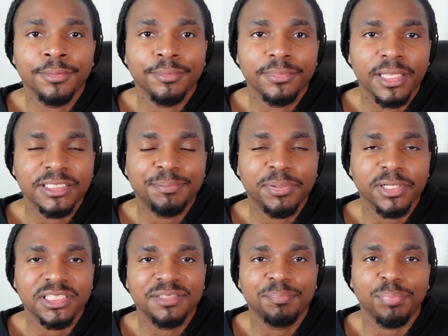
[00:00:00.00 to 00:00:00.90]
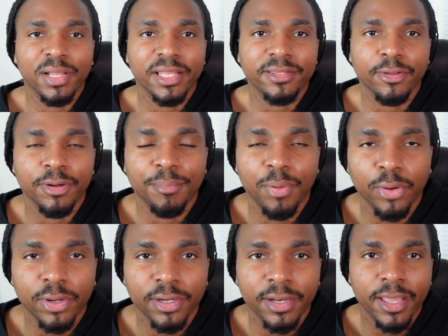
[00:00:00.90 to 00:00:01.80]
they put a splint on a
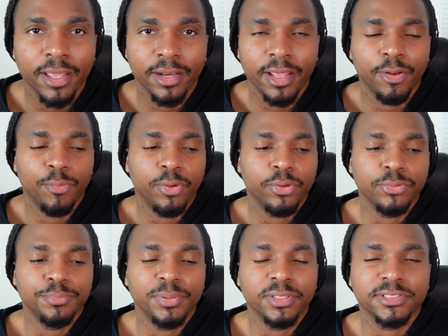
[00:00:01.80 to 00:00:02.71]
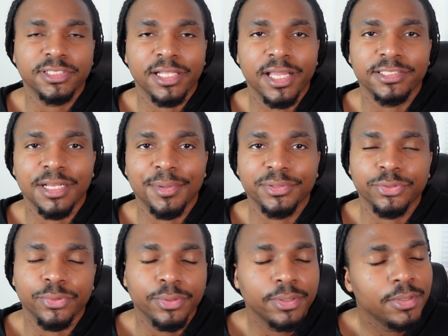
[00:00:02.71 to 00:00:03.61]
broken leg and they the one who put a sledgehammer
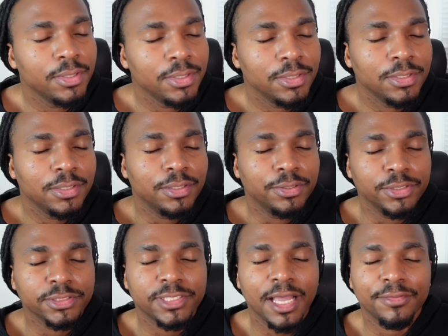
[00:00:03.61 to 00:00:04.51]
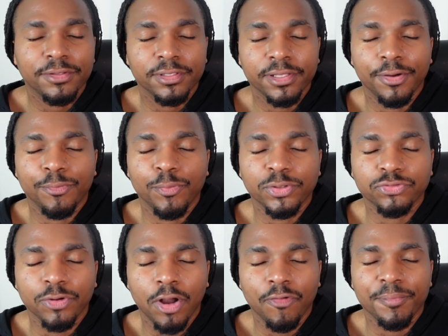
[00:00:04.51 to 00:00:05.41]
to it. You just have to you know,
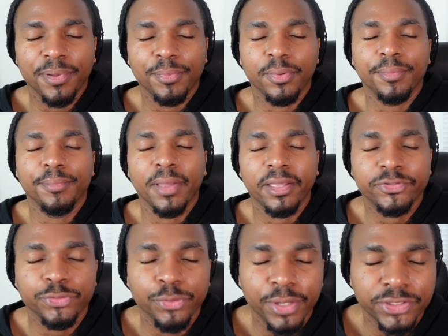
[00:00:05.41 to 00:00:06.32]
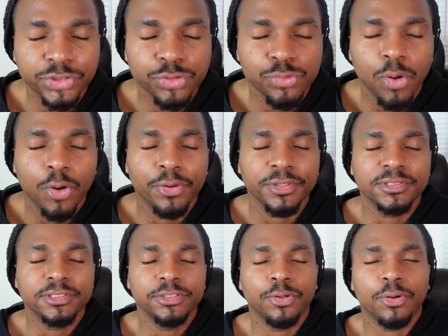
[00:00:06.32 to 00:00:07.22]
withdraw from people and make sure that you are
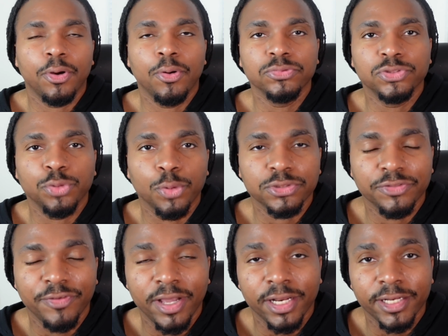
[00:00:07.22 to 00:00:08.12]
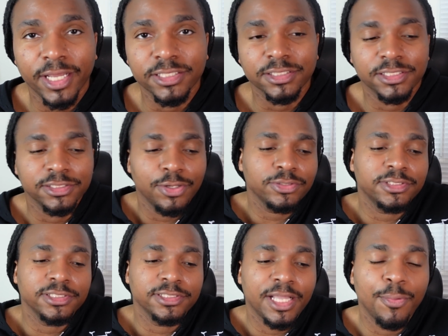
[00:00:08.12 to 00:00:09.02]
just your own source of validation. Because
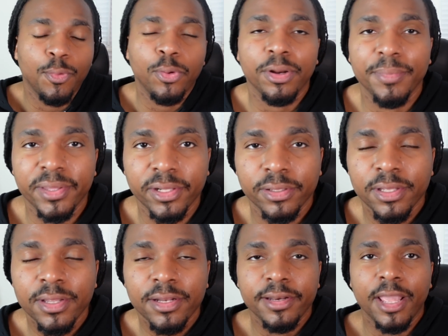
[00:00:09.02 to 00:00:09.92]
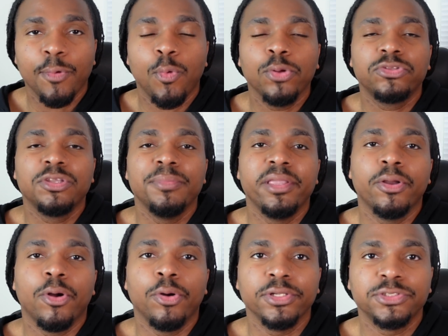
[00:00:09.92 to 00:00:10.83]
narcissists, they want to be the, they want to be
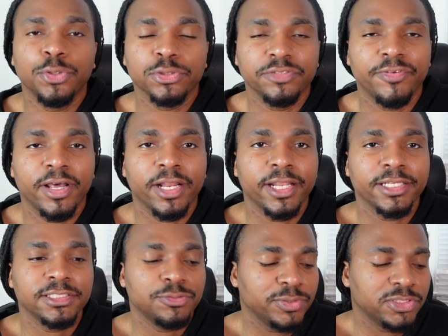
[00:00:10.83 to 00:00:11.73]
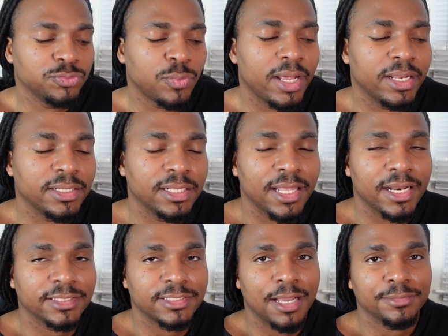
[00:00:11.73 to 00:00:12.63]
your only source of validation, which is why a
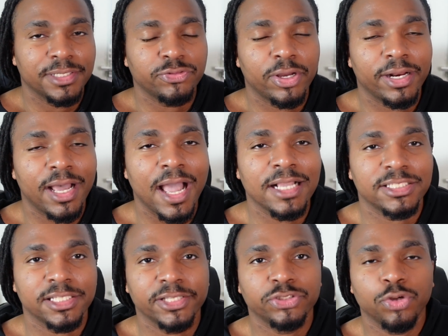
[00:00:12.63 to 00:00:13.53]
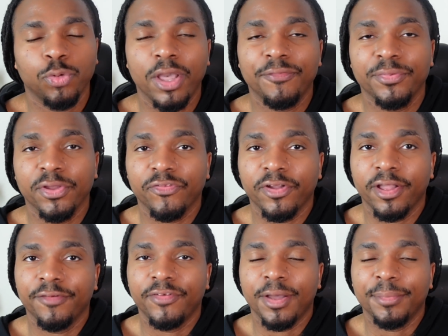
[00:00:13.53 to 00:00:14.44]
lot of times they try to isolate you away from your
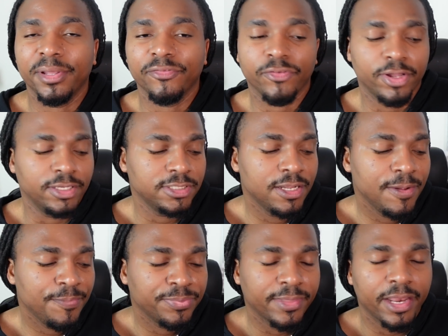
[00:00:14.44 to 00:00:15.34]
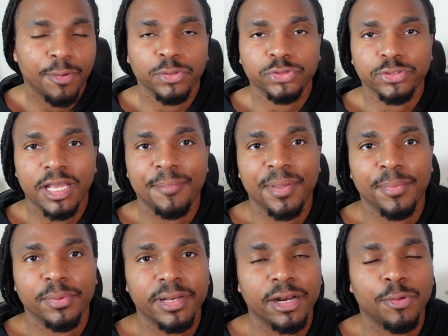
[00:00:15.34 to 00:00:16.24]
fam family and friends. They don't want you to have
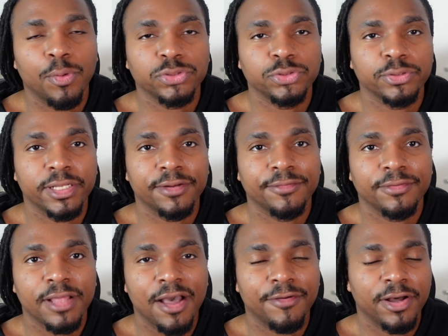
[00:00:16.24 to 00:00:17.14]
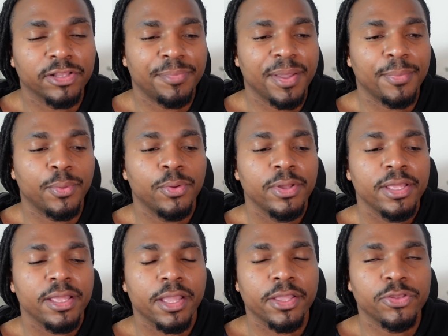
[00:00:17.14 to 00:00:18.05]
people. They don't want you to get have other people
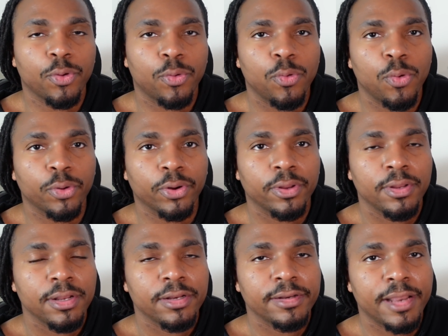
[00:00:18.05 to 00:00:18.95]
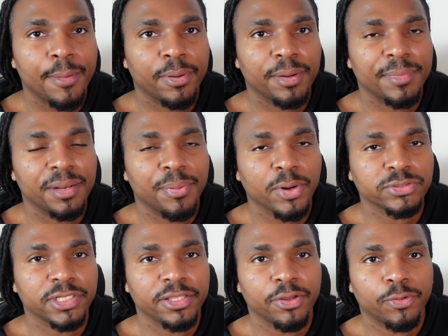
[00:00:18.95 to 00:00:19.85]
in your corner. They want to be the
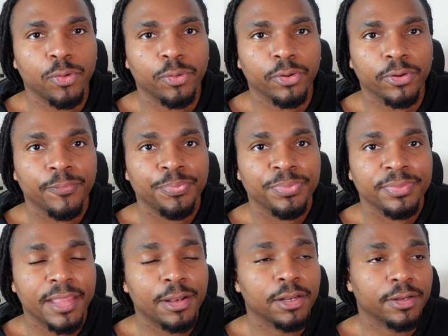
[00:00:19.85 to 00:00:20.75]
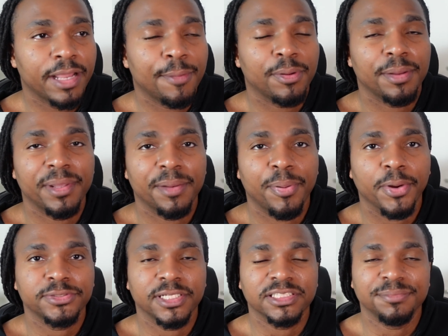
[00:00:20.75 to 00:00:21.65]
person in your corner they look, they want to be the
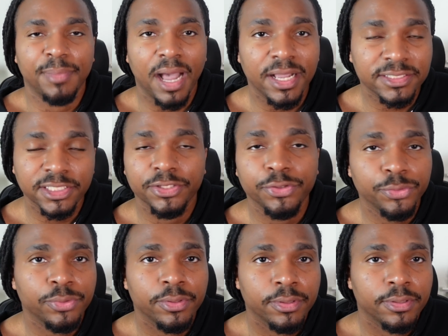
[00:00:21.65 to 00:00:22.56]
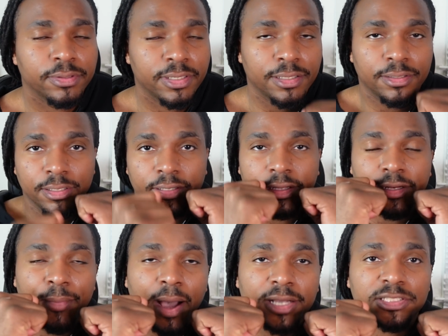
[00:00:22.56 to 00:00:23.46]
person that's boxing you in
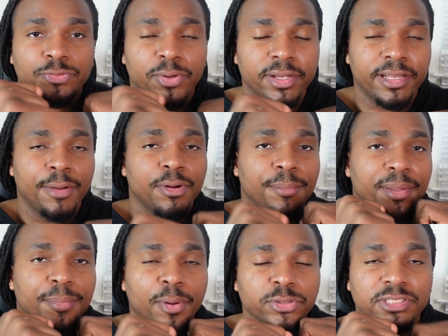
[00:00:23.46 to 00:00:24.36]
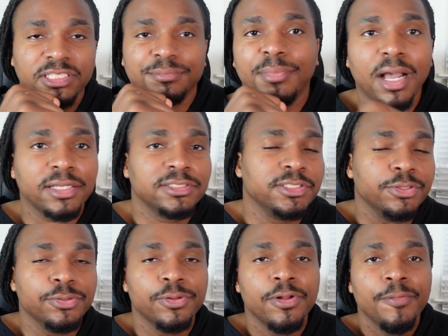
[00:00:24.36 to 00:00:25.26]
the boxing ring. They want to be the person that's boxing
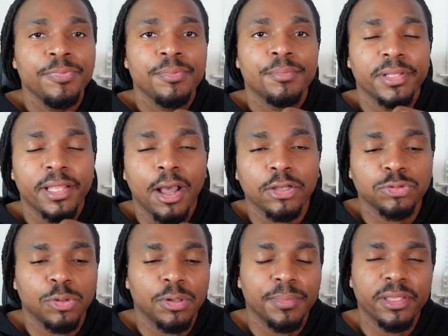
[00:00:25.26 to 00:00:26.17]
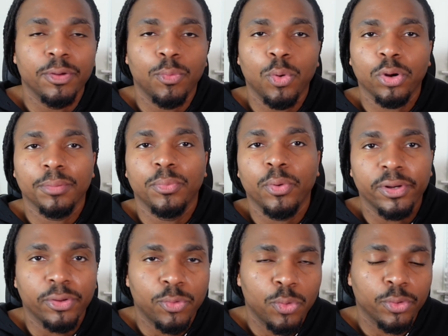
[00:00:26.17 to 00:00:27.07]
you. But they also want to be your water boy
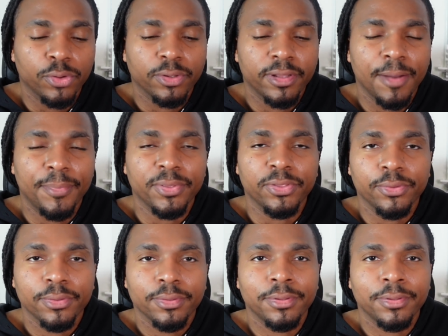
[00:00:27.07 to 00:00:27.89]
in the corner helping you.